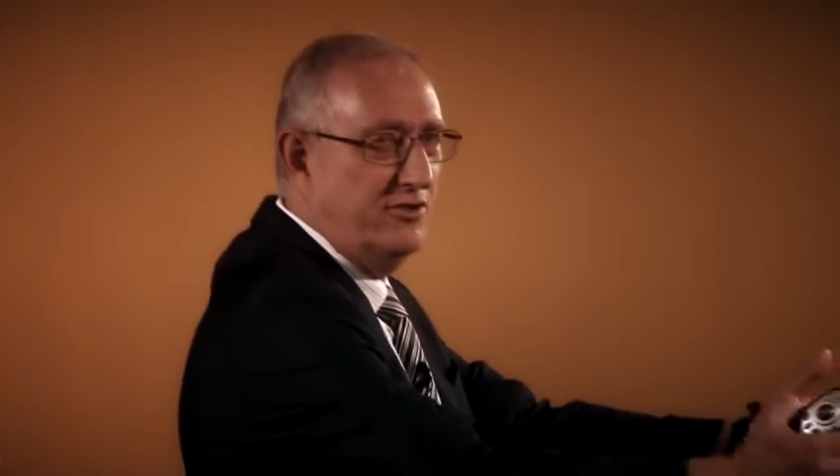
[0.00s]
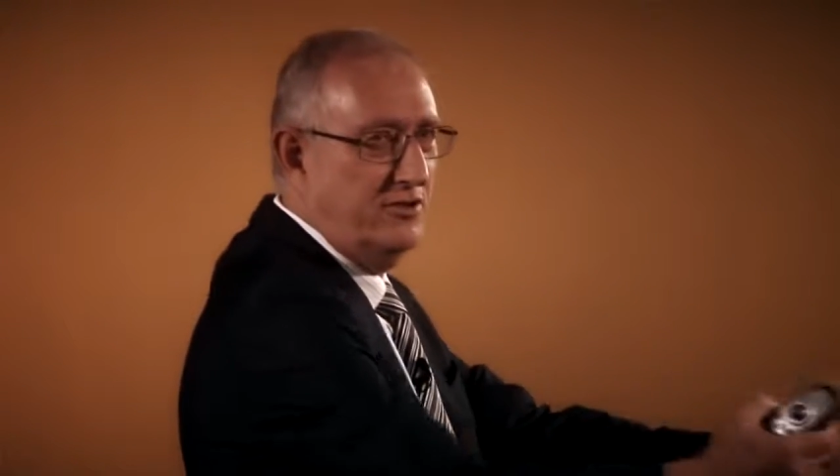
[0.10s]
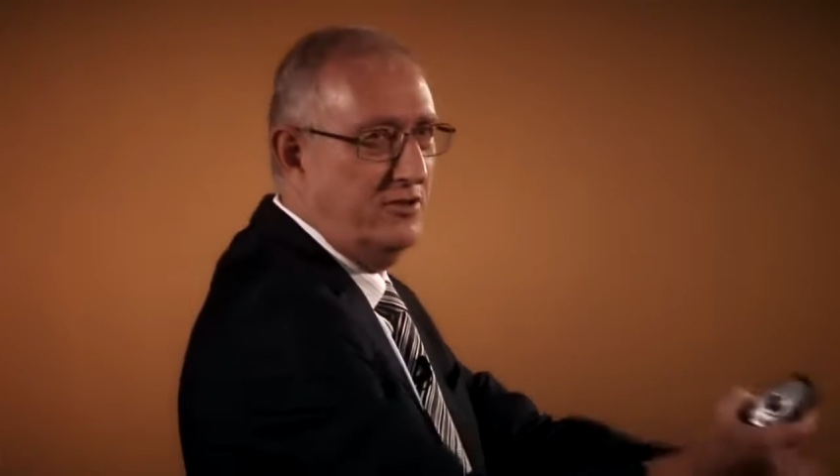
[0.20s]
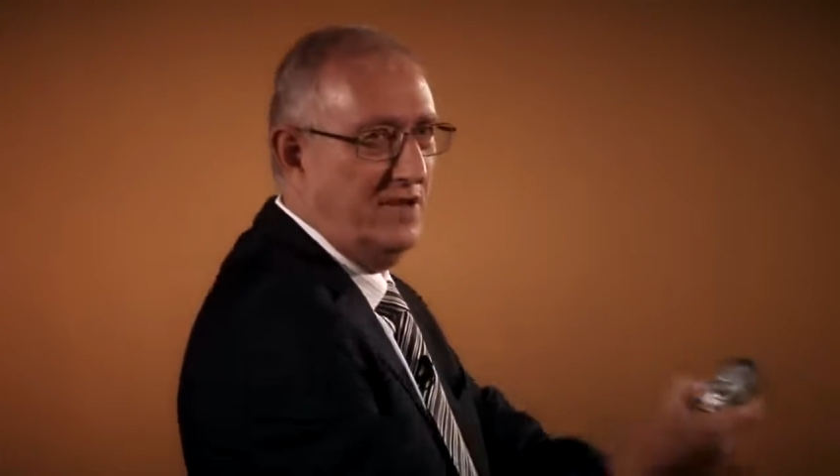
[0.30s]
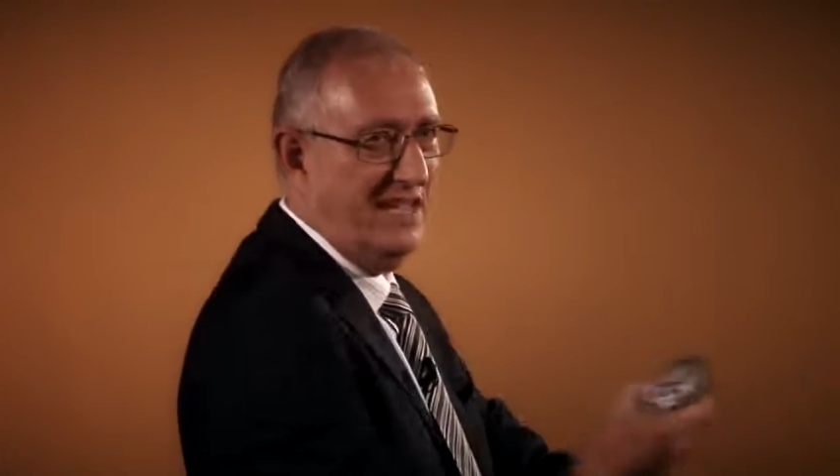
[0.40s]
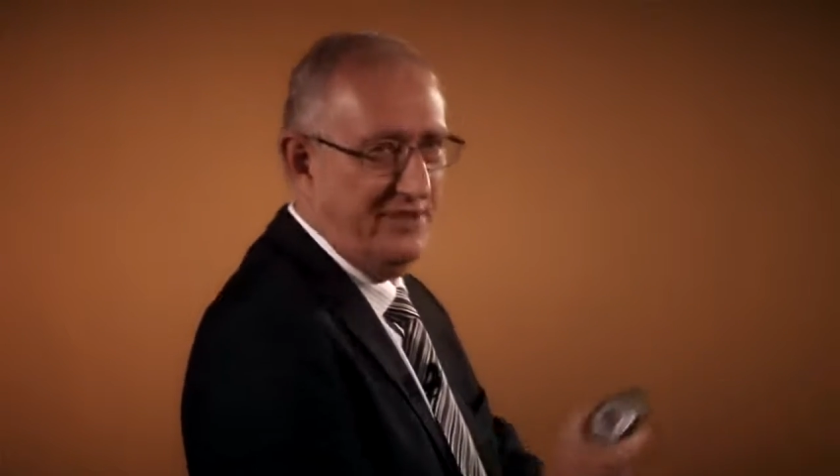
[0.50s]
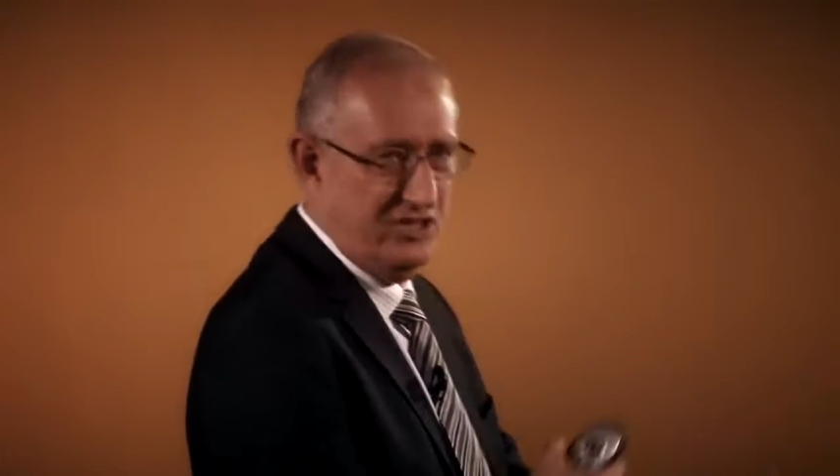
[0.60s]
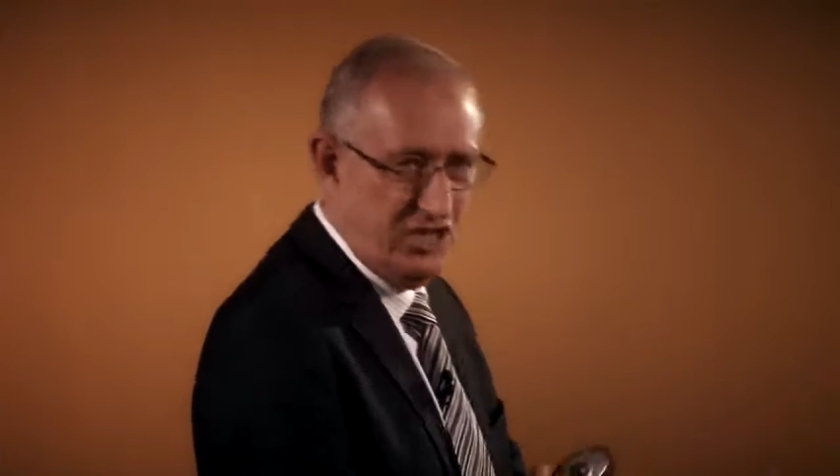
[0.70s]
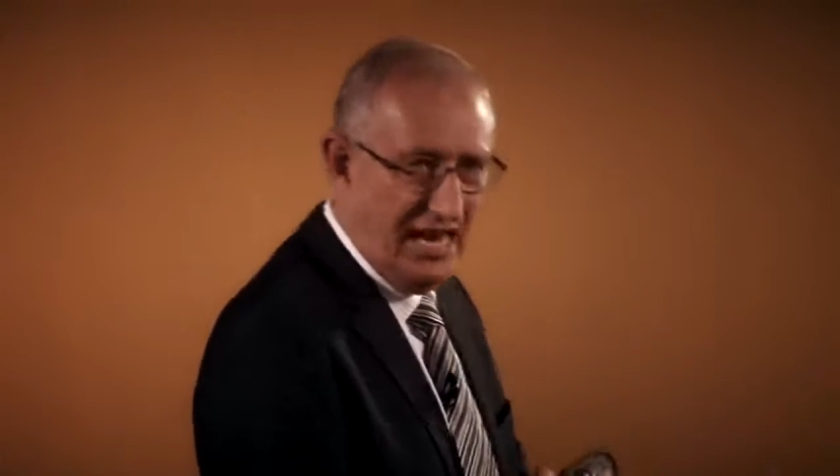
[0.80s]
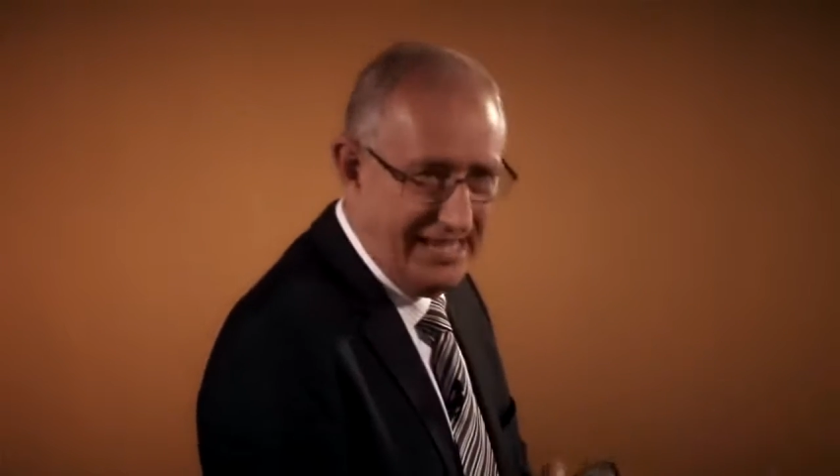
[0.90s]
to
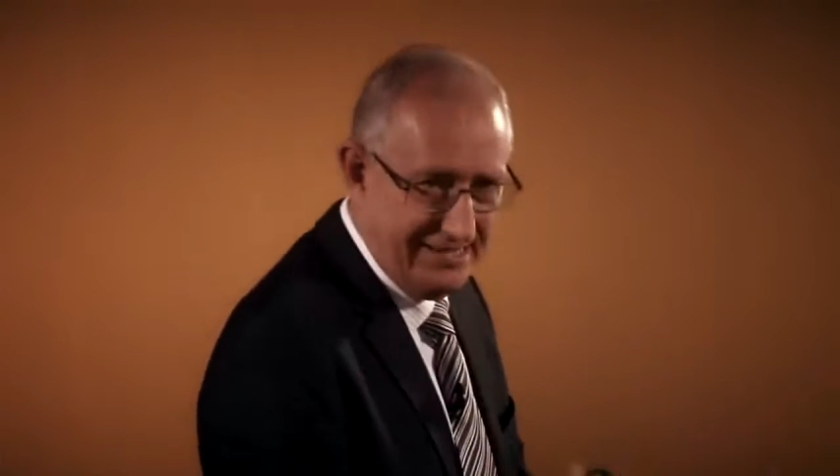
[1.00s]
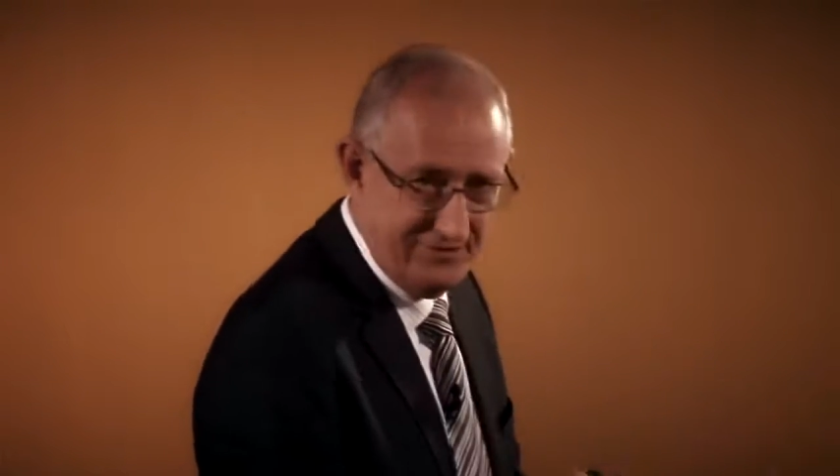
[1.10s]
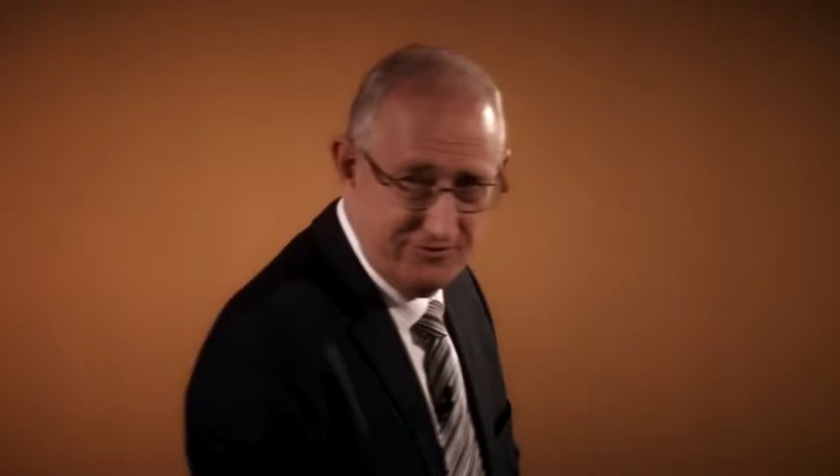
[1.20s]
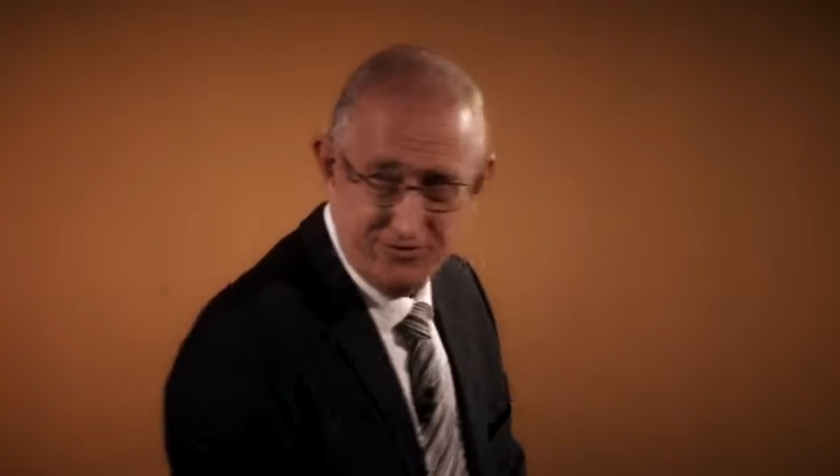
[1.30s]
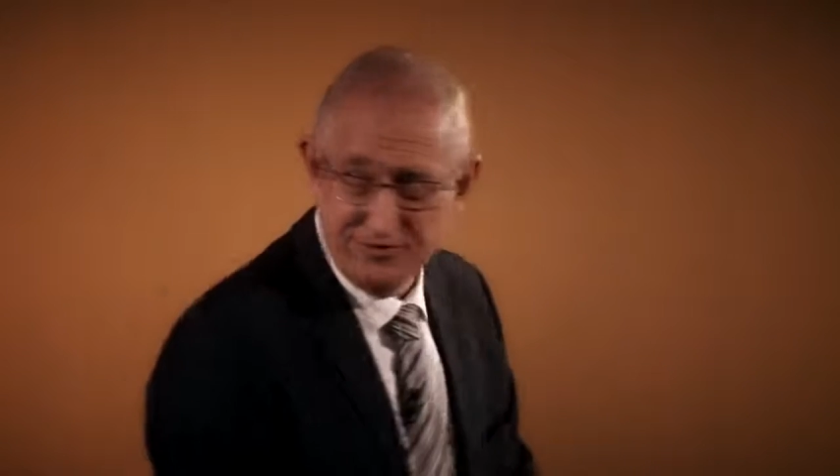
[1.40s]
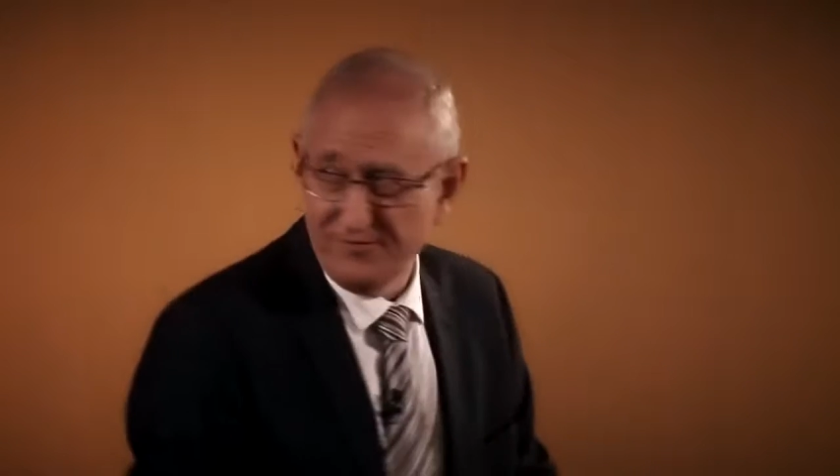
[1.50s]
evangelicals.